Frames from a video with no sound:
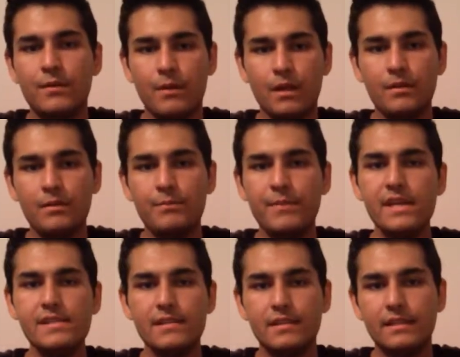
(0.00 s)
Well,
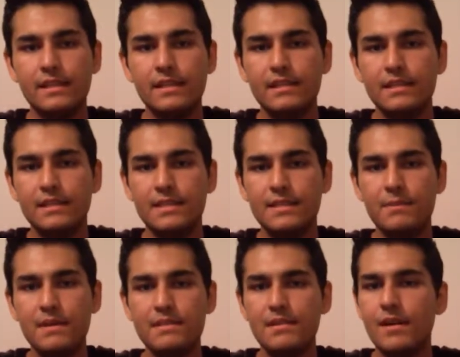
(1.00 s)
basically, the
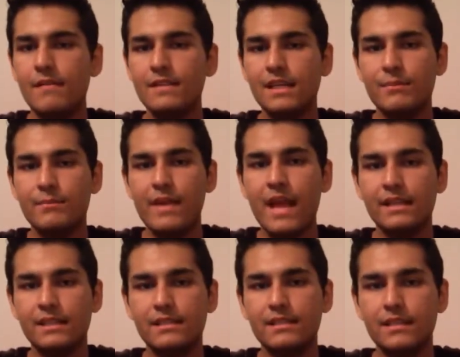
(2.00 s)
space surrounding a
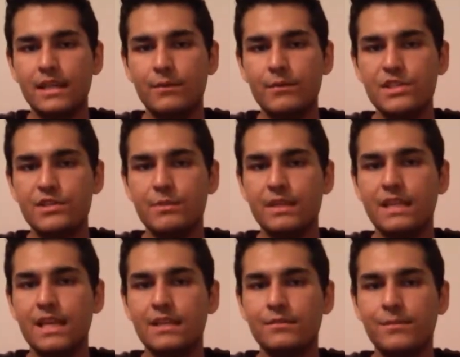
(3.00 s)
magnet in which
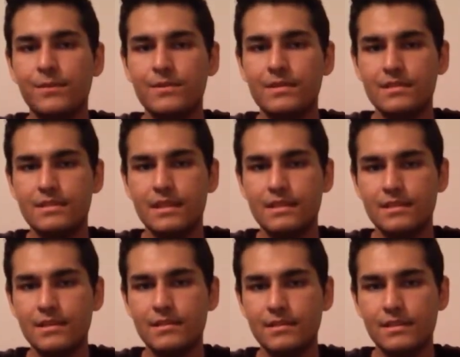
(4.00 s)
magnetic force is
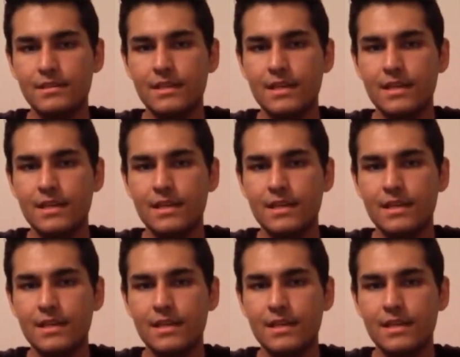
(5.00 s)
exerted